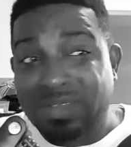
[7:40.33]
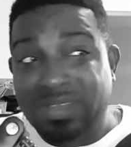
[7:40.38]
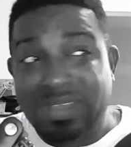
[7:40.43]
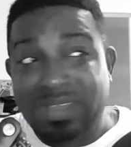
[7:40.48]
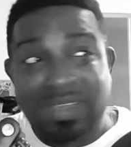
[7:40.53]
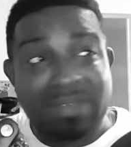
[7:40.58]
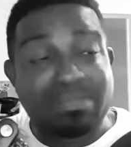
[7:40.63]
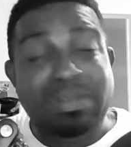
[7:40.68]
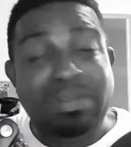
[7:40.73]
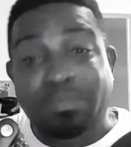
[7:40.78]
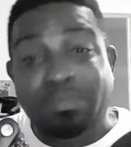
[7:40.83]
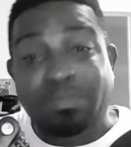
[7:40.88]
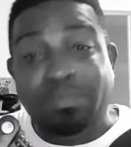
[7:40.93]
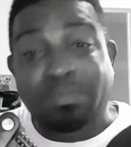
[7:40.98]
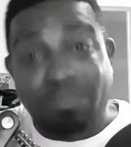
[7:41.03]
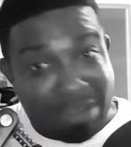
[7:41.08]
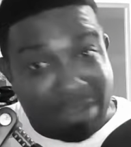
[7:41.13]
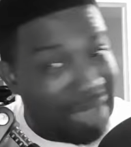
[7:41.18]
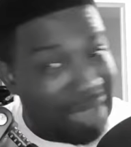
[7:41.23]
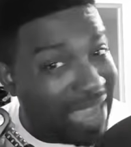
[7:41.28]
But
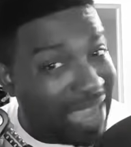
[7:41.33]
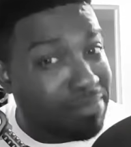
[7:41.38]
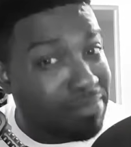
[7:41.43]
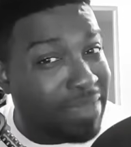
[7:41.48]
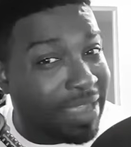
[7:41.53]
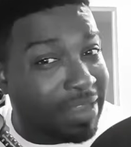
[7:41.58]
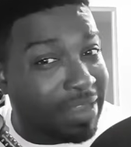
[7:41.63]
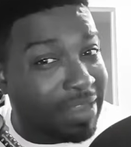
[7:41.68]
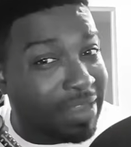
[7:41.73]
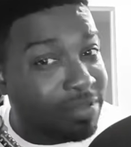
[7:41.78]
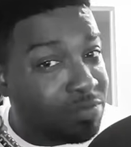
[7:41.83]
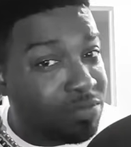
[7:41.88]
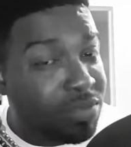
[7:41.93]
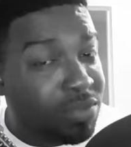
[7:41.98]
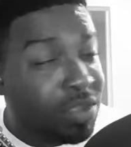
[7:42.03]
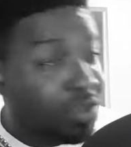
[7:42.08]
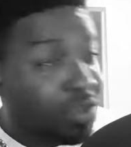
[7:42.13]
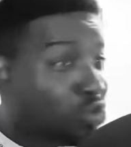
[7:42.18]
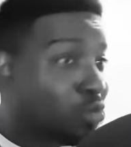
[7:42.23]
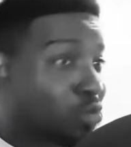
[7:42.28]
bear in mind, the
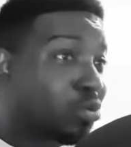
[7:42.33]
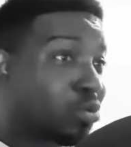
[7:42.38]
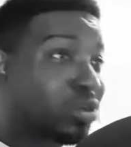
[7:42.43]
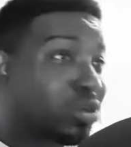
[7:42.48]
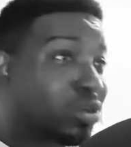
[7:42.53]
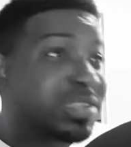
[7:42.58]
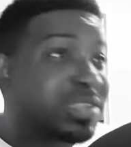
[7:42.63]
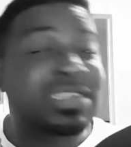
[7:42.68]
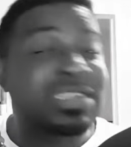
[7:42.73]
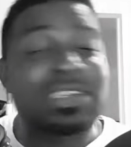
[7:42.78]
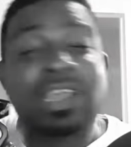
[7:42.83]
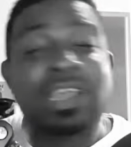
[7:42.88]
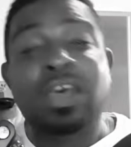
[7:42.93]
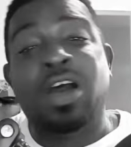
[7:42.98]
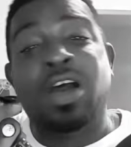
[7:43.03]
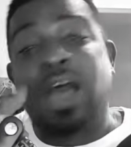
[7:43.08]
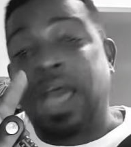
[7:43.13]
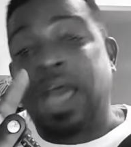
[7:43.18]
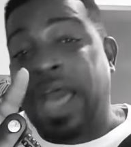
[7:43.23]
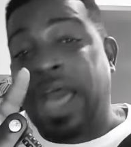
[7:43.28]
opponent
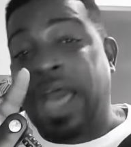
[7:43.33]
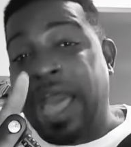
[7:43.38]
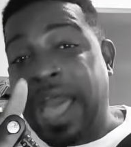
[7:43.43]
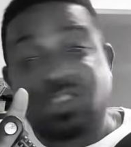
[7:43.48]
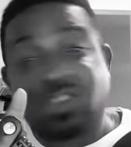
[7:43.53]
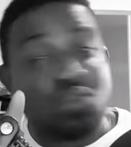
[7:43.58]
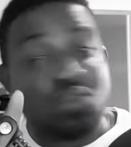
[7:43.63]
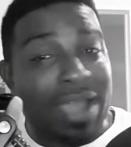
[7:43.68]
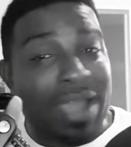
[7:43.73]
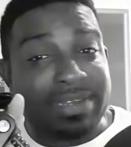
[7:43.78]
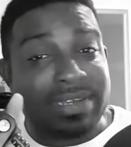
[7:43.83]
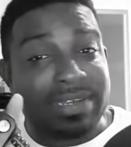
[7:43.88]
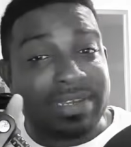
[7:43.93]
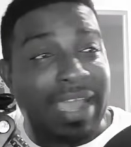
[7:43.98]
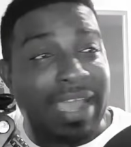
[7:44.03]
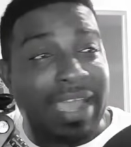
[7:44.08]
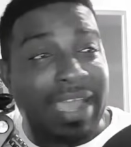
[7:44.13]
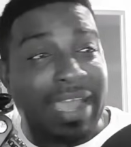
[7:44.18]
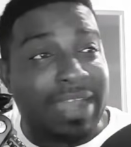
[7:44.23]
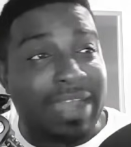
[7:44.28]
has 2 cards in hand,
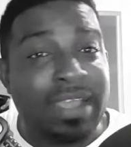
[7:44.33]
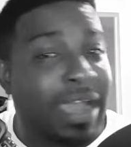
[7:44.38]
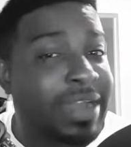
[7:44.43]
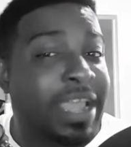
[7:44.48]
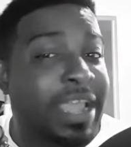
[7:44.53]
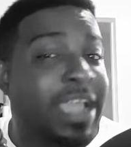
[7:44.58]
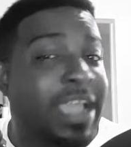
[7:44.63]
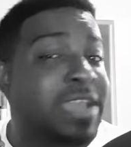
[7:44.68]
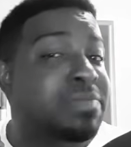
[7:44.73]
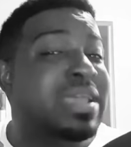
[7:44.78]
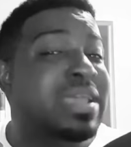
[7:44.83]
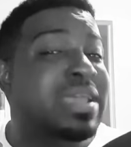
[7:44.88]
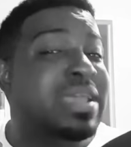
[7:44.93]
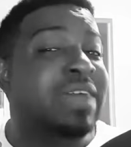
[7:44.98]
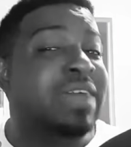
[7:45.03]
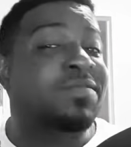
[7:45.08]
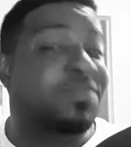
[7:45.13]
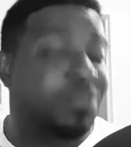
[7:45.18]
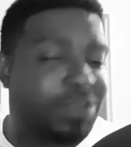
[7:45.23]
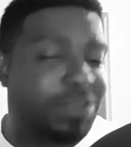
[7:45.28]
and they are going to be having
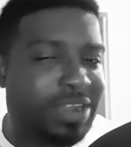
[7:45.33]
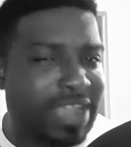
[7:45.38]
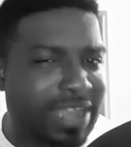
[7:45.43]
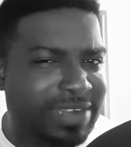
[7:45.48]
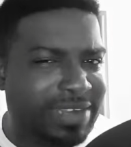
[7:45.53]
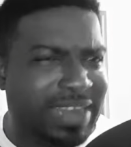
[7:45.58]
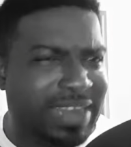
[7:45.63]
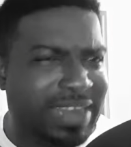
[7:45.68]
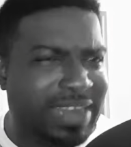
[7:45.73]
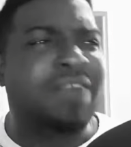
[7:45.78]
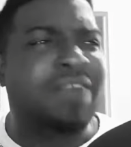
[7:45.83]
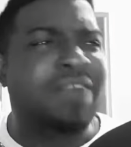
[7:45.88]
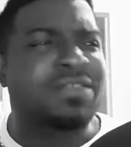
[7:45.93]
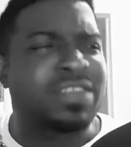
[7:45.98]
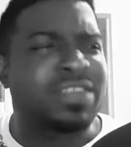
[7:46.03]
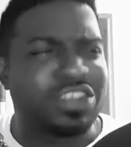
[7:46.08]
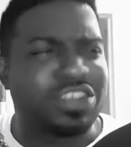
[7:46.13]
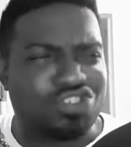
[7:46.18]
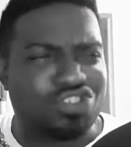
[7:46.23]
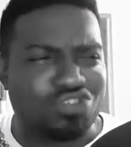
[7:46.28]
3 cards now after the
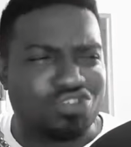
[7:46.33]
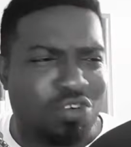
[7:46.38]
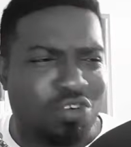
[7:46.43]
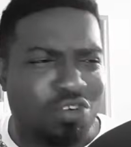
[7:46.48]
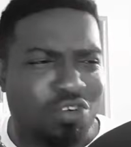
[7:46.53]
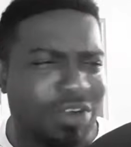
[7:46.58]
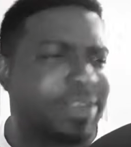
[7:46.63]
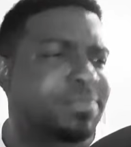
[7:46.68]
draw, right?